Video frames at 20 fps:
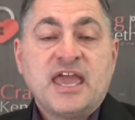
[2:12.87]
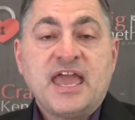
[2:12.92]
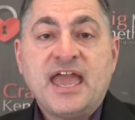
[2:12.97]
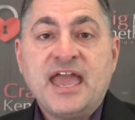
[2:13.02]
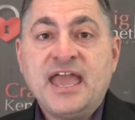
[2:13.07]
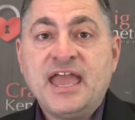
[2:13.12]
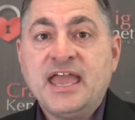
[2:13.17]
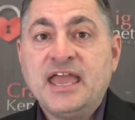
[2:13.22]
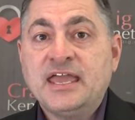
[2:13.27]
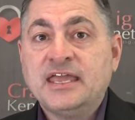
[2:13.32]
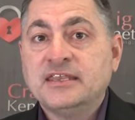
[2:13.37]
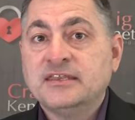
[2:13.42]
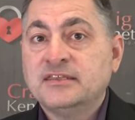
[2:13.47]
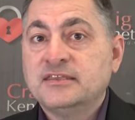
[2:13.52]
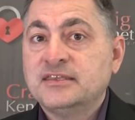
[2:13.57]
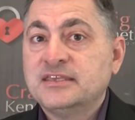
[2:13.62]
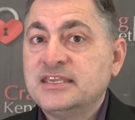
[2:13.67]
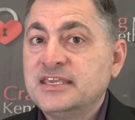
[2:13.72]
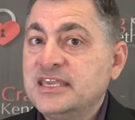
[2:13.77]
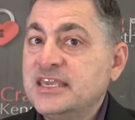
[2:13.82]

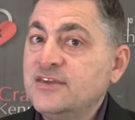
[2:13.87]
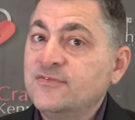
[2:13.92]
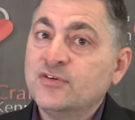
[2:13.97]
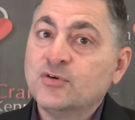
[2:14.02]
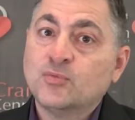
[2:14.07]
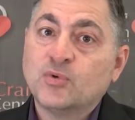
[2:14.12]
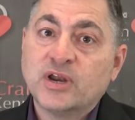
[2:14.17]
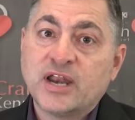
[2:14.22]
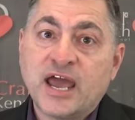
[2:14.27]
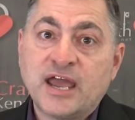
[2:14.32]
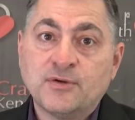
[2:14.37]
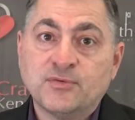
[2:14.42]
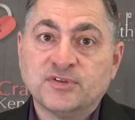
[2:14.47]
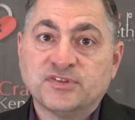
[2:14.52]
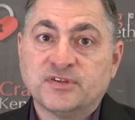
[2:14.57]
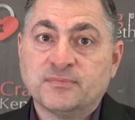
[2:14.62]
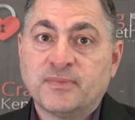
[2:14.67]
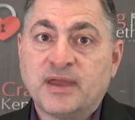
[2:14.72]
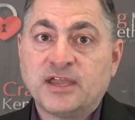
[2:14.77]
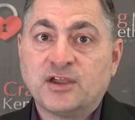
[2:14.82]
And even when I
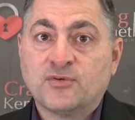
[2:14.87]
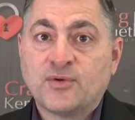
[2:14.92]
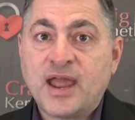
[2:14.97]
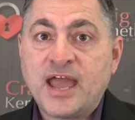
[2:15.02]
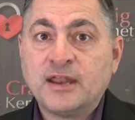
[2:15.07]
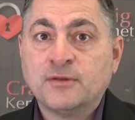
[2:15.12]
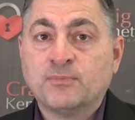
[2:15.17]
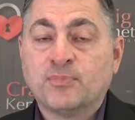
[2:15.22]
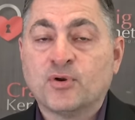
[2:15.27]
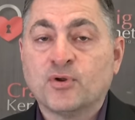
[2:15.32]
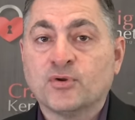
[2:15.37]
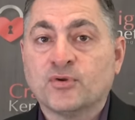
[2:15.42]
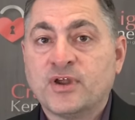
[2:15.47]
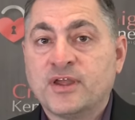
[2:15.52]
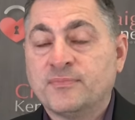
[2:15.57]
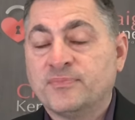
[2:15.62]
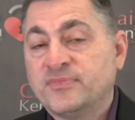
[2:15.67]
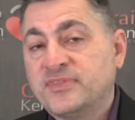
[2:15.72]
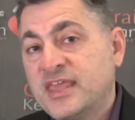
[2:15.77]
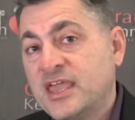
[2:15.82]
was in my grad
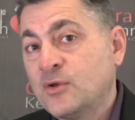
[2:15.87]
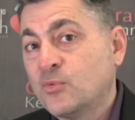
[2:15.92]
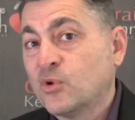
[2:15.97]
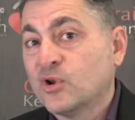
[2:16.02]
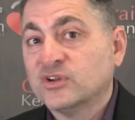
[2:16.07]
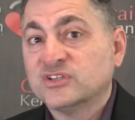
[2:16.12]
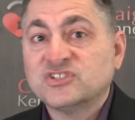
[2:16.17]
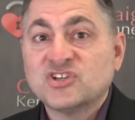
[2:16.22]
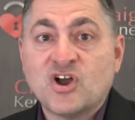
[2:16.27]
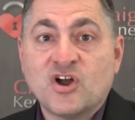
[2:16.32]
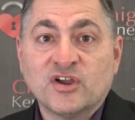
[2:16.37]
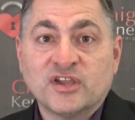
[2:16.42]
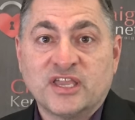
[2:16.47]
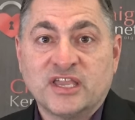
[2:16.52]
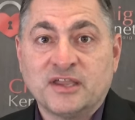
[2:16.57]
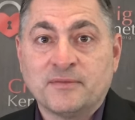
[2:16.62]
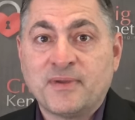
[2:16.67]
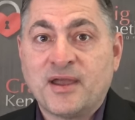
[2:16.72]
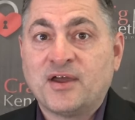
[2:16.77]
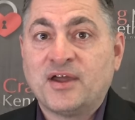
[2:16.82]
program, they weren't
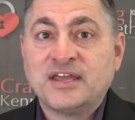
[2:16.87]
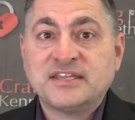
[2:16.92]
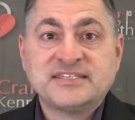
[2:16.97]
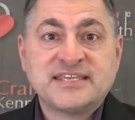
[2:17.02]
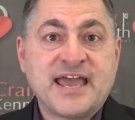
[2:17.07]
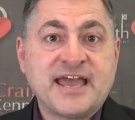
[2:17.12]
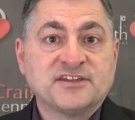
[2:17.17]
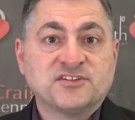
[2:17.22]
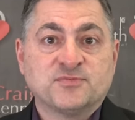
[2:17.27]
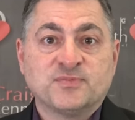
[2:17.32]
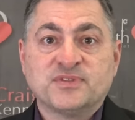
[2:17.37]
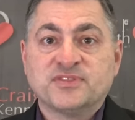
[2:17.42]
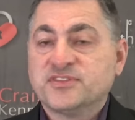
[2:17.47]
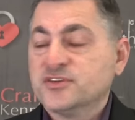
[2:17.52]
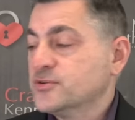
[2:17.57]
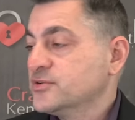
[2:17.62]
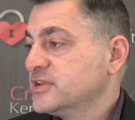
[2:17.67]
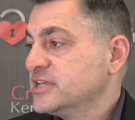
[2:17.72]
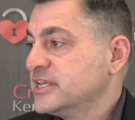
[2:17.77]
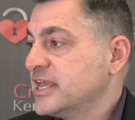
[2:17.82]
talking about attachment
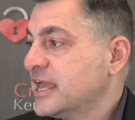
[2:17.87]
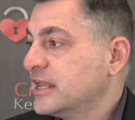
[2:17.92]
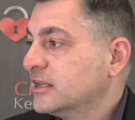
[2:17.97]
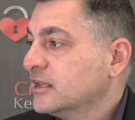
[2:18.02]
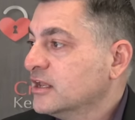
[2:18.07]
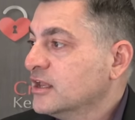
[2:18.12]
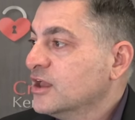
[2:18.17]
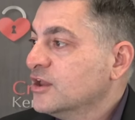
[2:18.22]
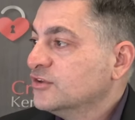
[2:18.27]
theory yet.